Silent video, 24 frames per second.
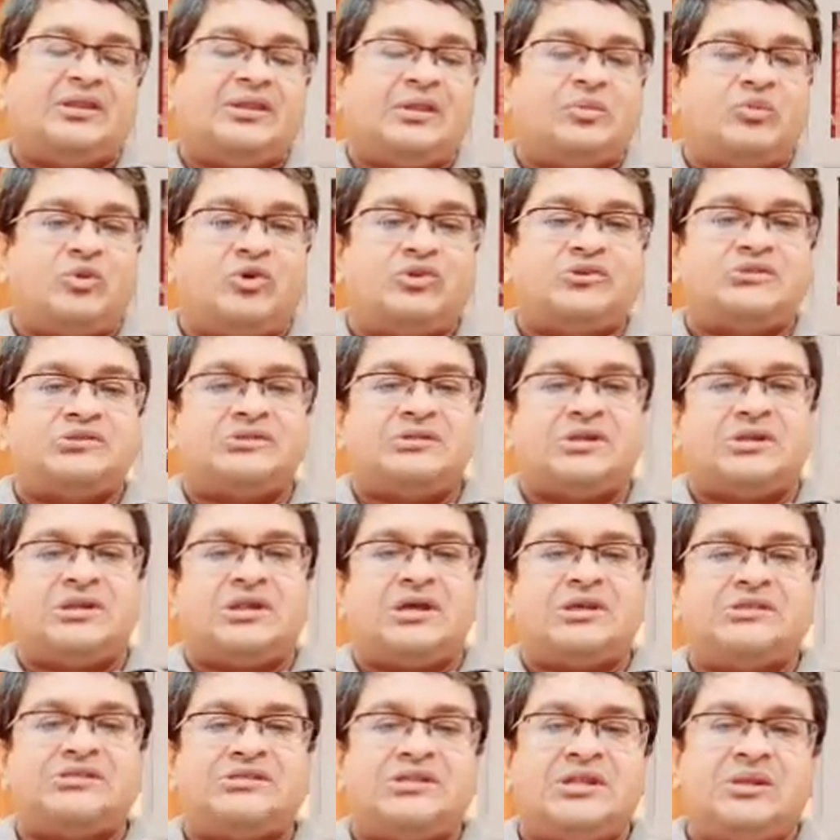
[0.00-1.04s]
The monster
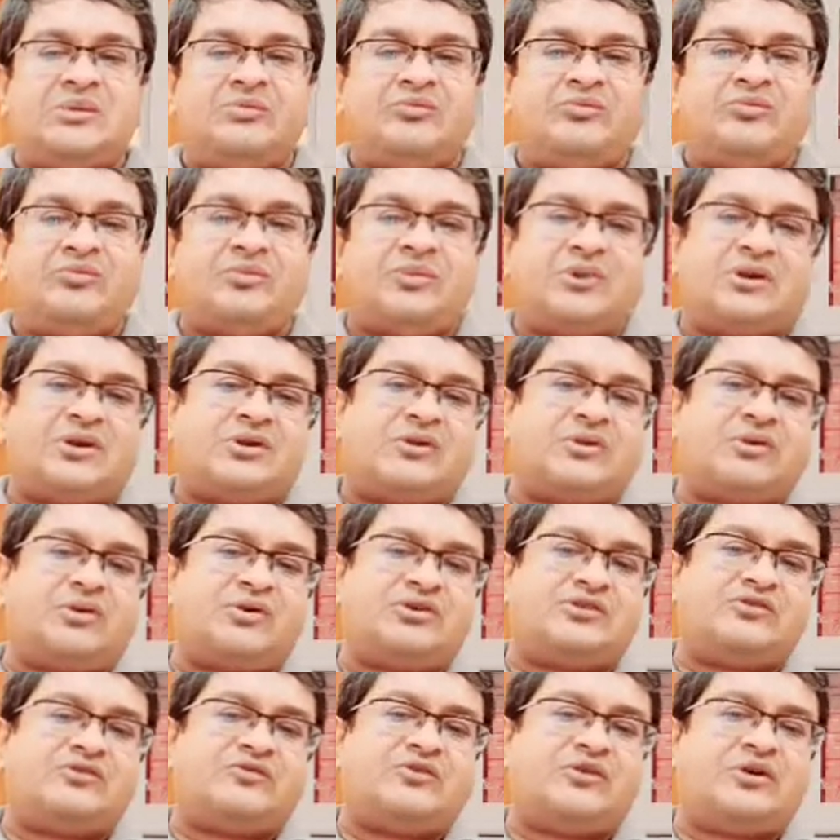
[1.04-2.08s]
does leap
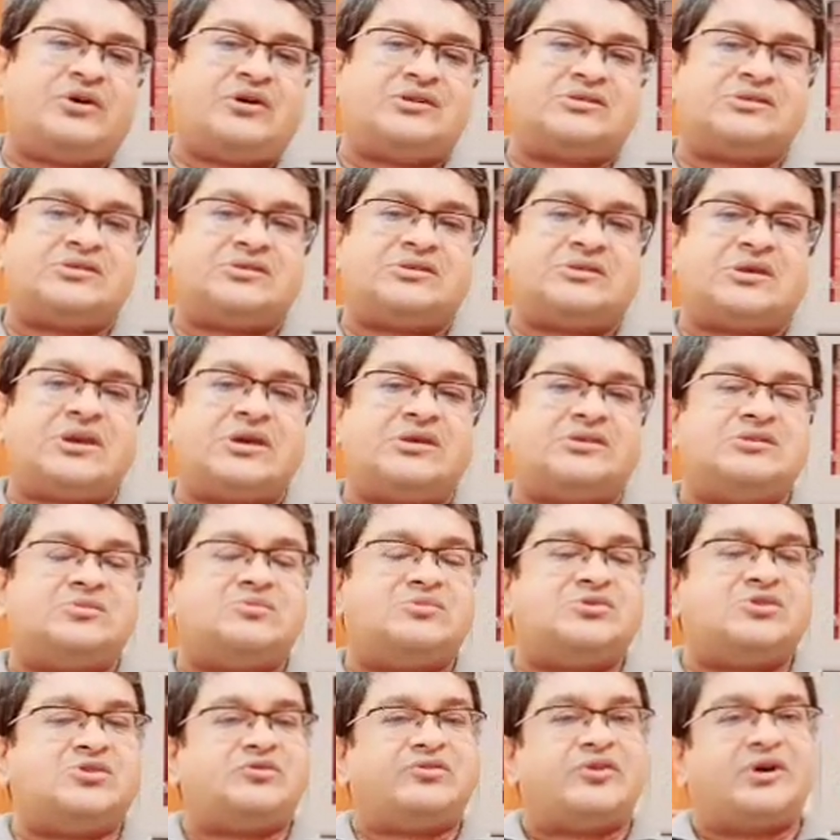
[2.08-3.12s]
across vast
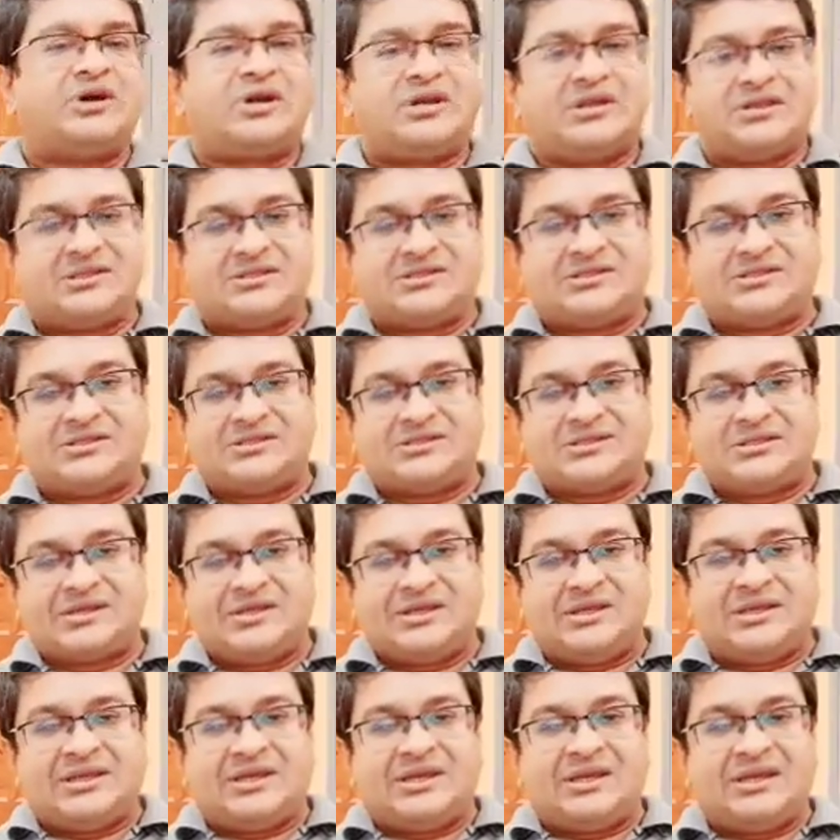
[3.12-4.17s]
chasms of ice
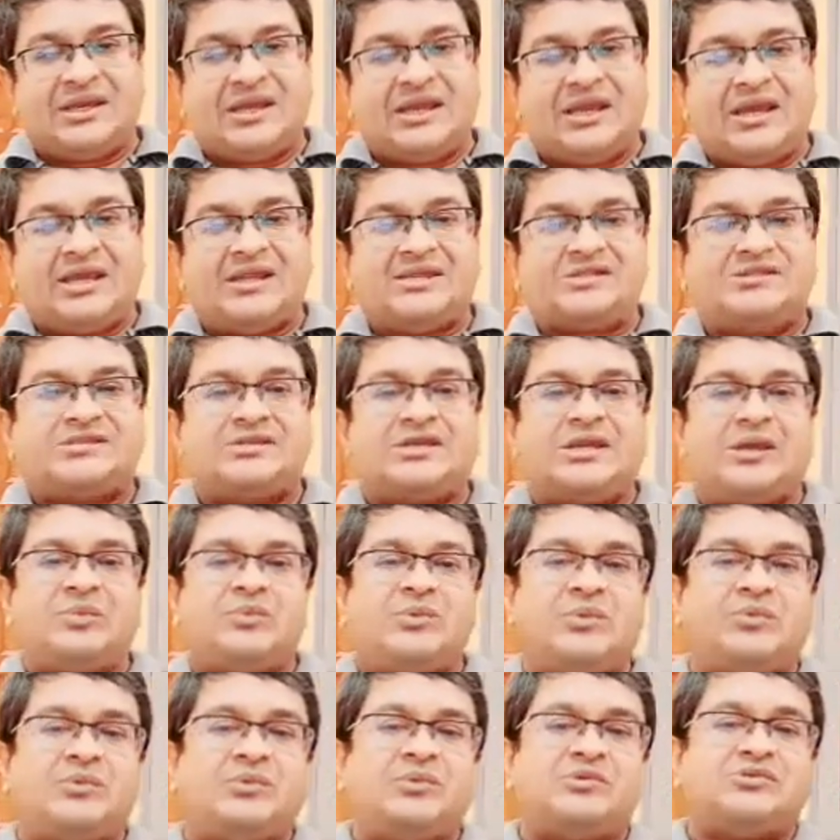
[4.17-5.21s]
and is
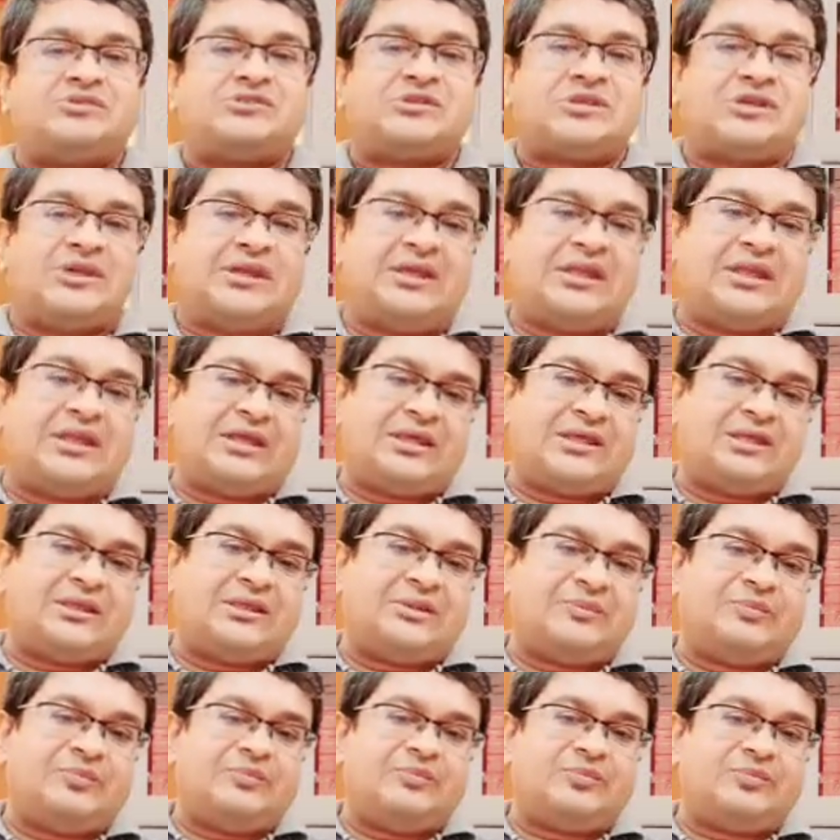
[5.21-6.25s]
capable of scaling
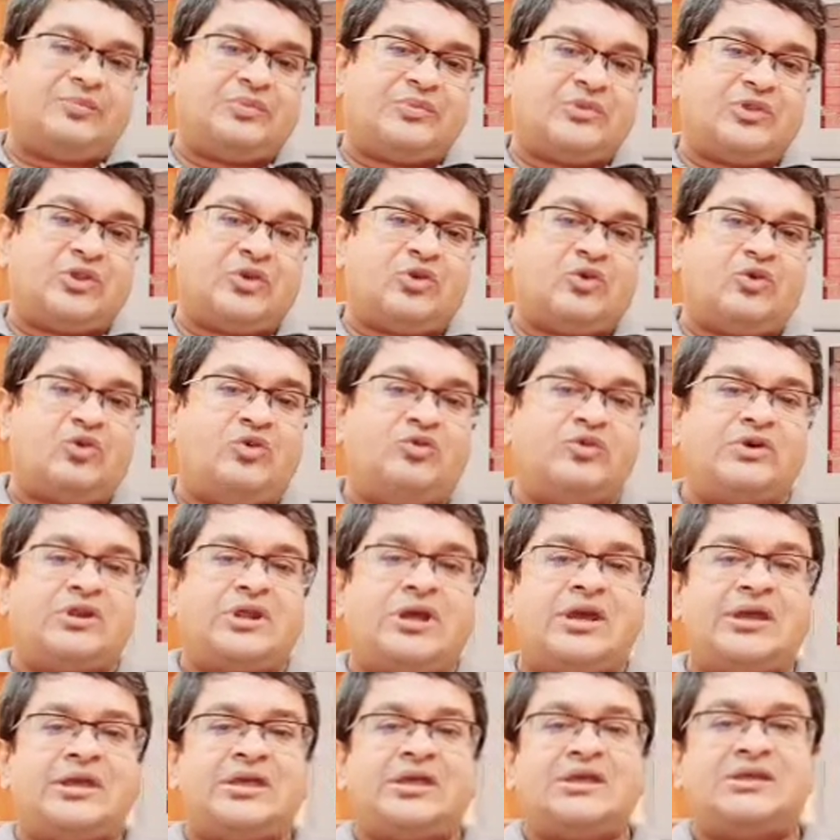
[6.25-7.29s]
the
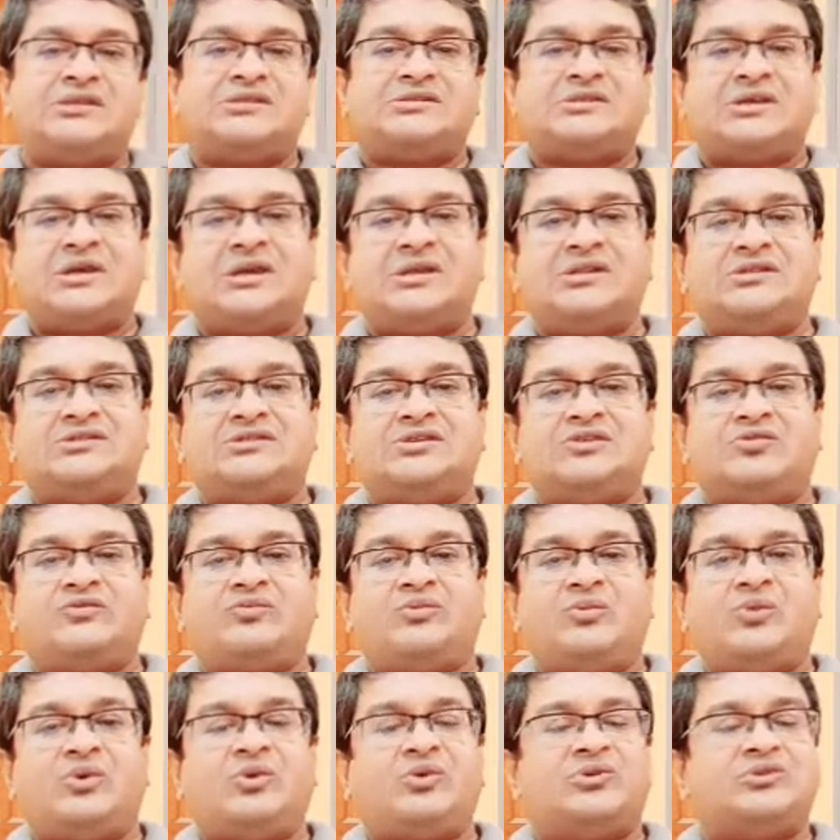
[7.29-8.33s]
overhanging sides
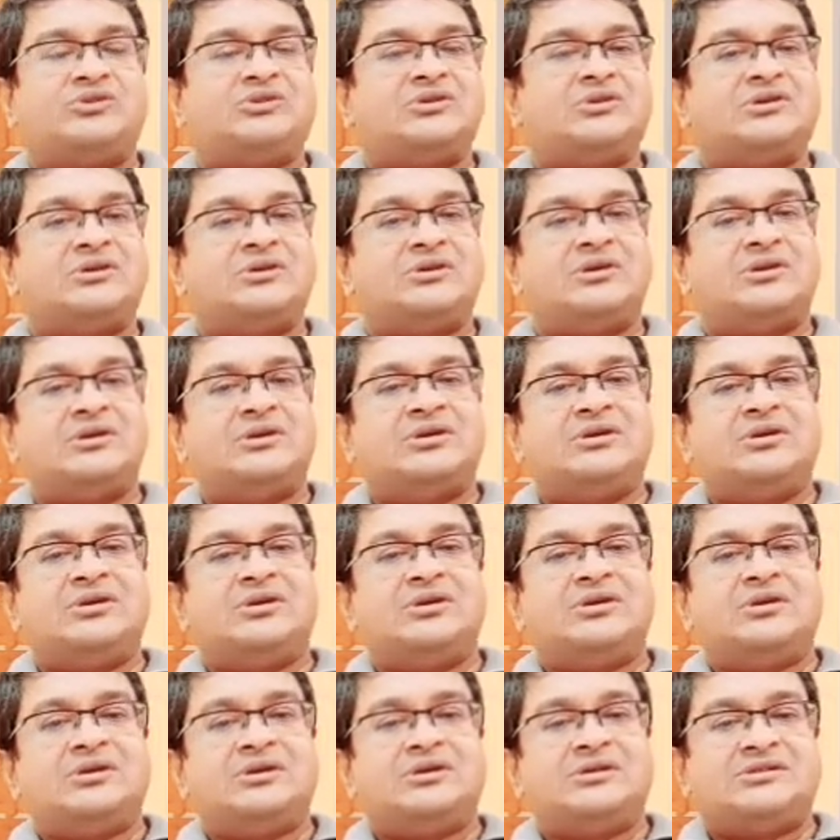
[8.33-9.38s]
of Mont
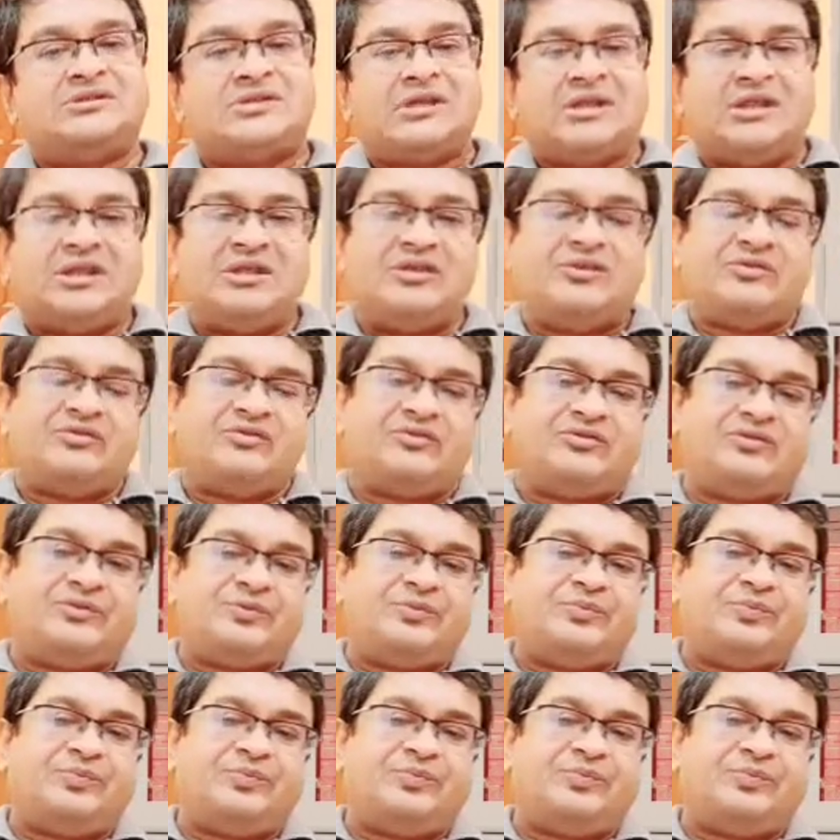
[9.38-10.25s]
Salève.